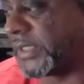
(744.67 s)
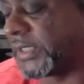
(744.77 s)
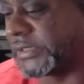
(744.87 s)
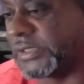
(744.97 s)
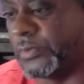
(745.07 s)

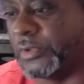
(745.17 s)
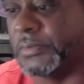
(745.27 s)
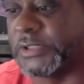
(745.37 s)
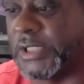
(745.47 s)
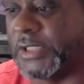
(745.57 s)
gets in there with
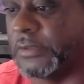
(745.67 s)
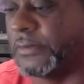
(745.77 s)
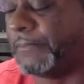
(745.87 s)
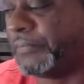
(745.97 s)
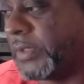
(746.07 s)

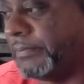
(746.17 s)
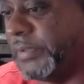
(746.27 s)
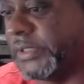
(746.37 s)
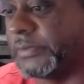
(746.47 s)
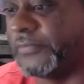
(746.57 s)
Lomachenko,
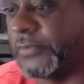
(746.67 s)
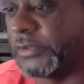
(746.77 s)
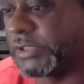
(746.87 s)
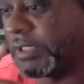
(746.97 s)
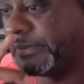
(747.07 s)
beats him the
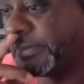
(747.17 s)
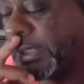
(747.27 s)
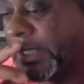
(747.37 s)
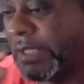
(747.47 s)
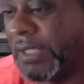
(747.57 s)
first time,
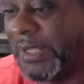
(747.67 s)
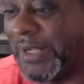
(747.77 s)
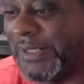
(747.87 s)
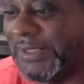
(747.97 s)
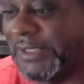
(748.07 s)

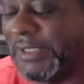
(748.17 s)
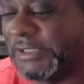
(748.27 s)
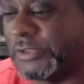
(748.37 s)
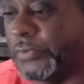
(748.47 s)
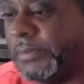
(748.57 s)
and then he
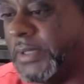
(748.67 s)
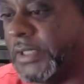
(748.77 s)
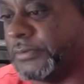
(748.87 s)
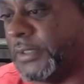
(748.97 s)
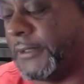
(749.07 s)
has a
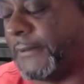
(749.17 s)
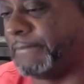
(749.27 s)
rematch, right?